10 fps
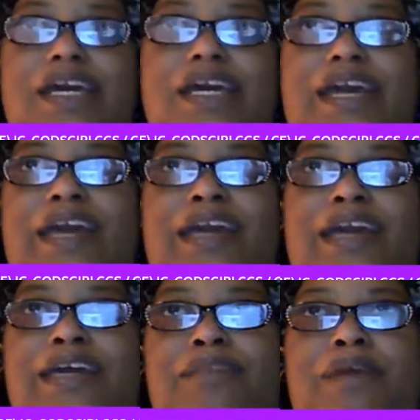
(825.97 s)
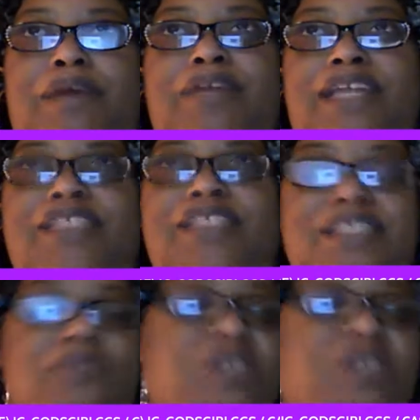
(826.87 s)
And my
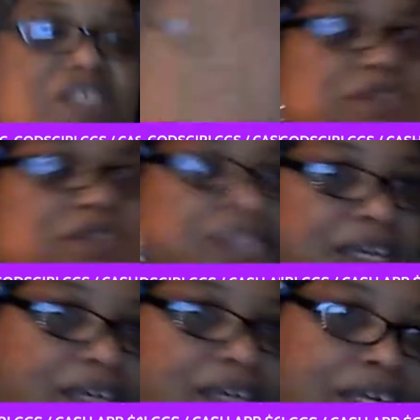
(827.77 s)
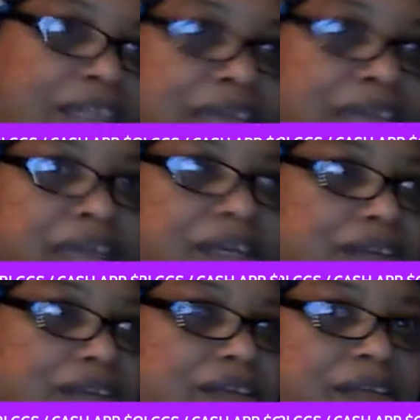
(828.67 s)
relationship was still stuck in that
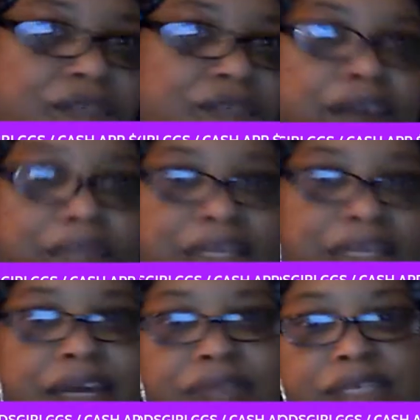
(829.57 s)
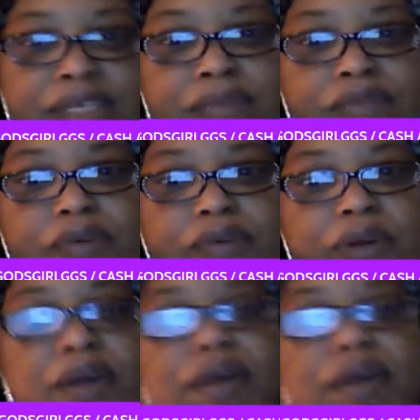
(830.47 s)
environment that I was in before.